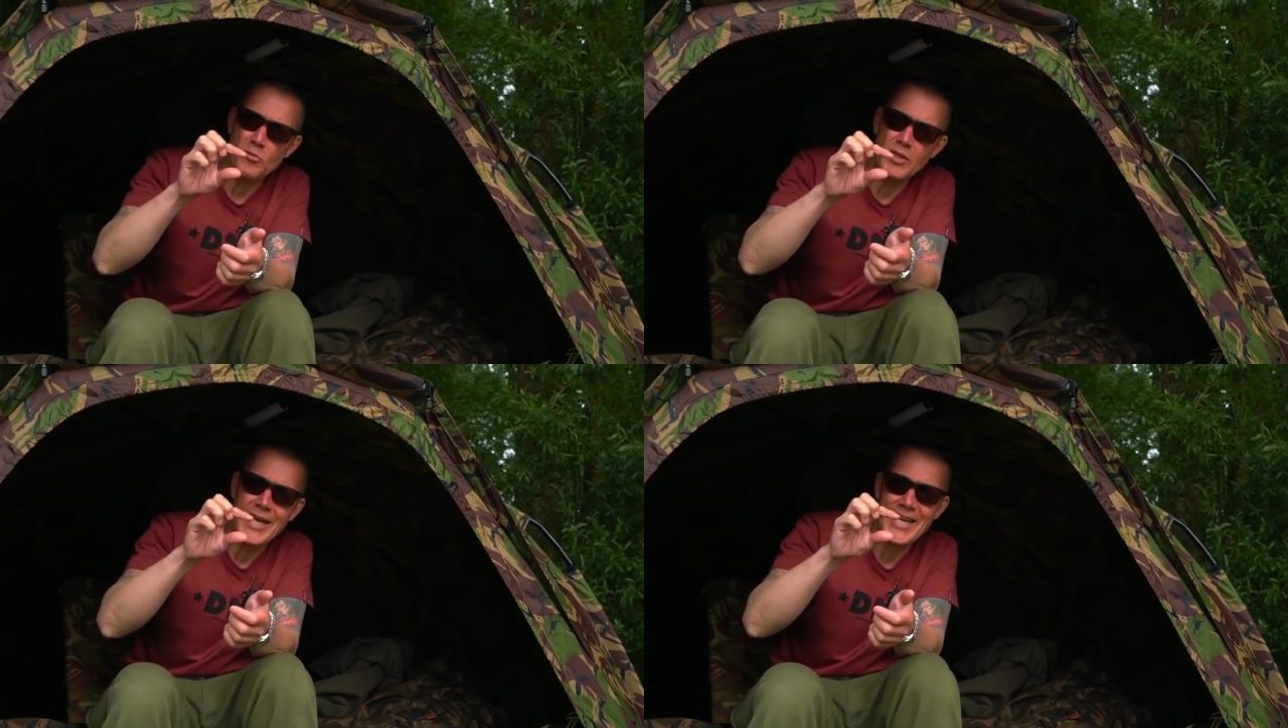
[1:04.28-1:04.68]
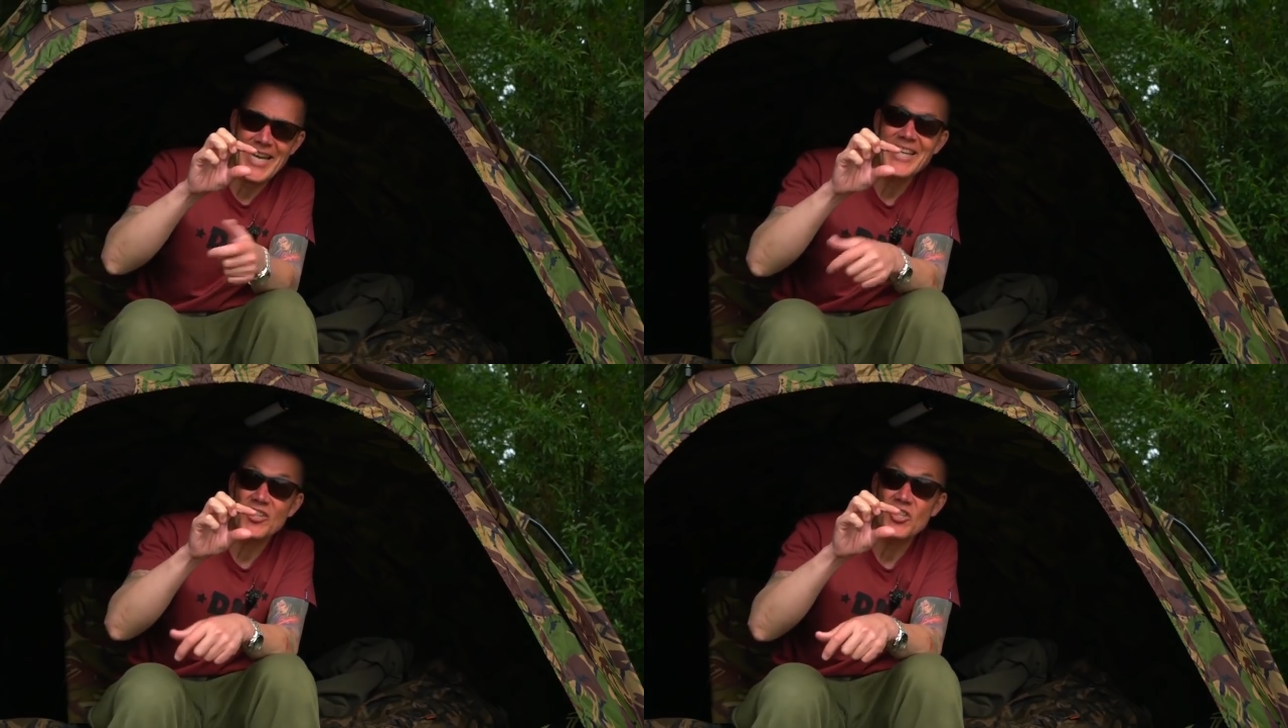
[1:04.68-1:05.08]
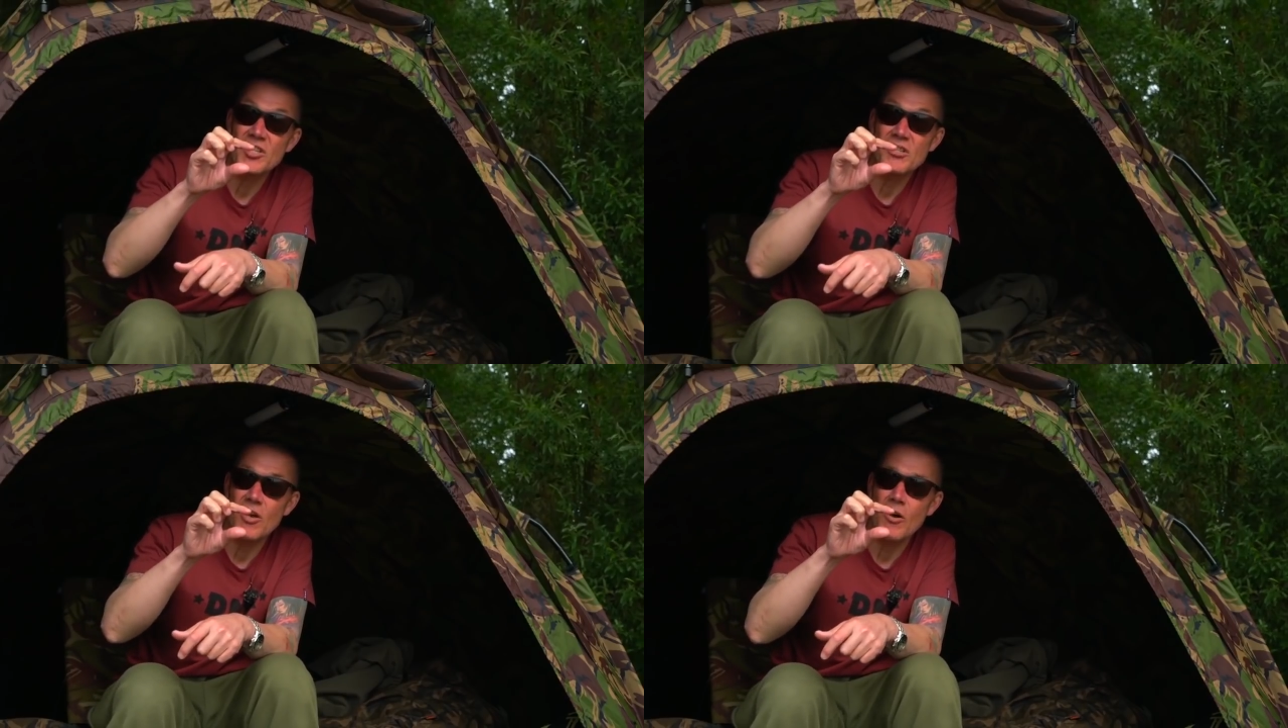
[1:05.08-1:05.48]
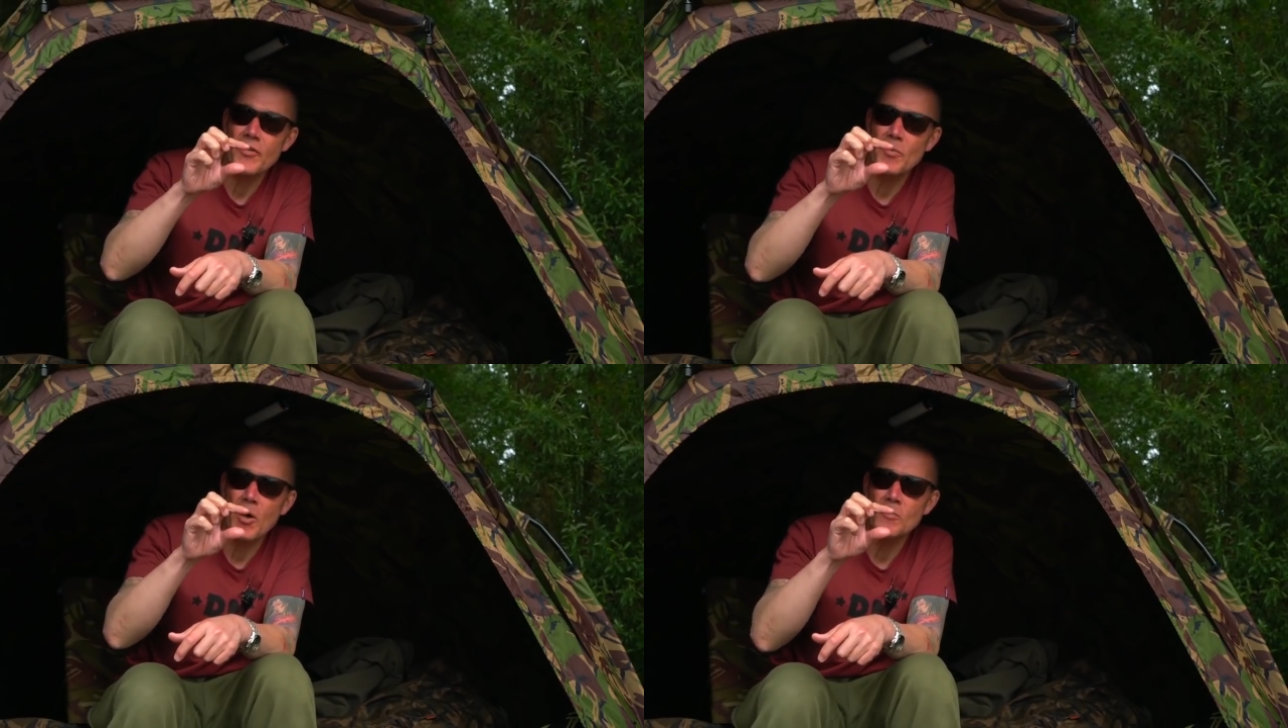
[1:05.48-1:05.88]
up like an inch into it off
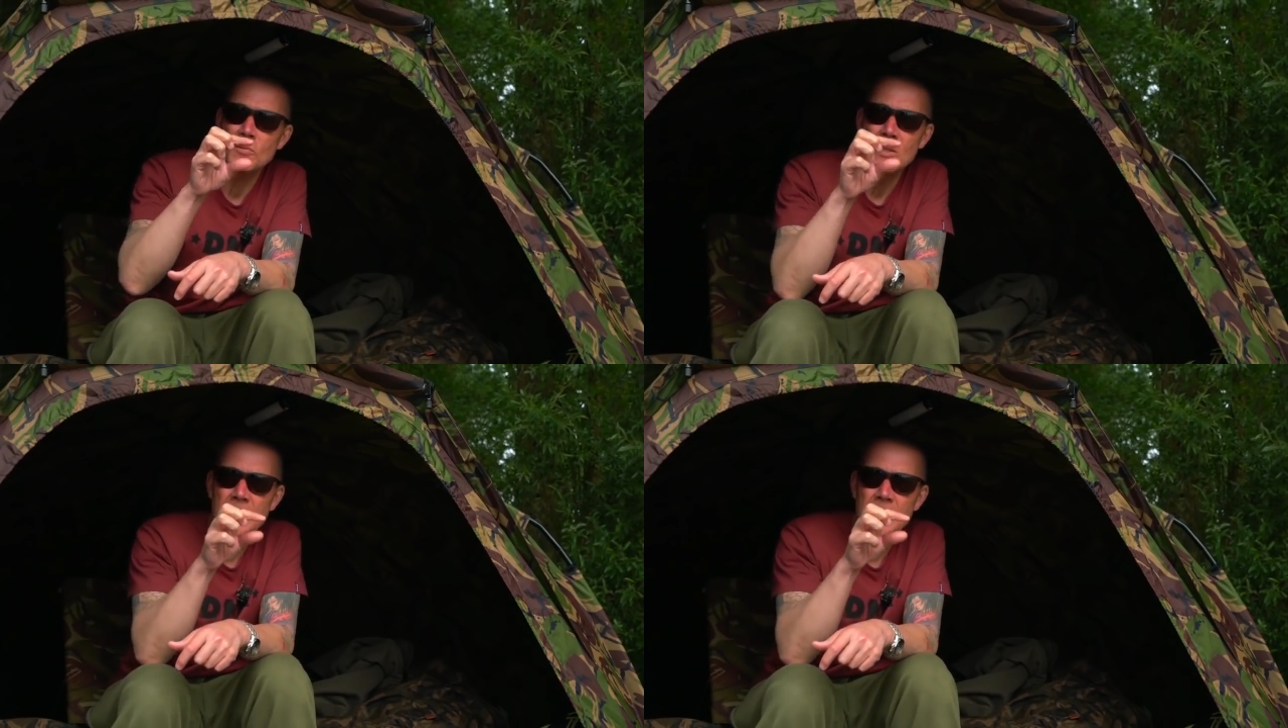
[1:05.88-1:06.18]
the bottom,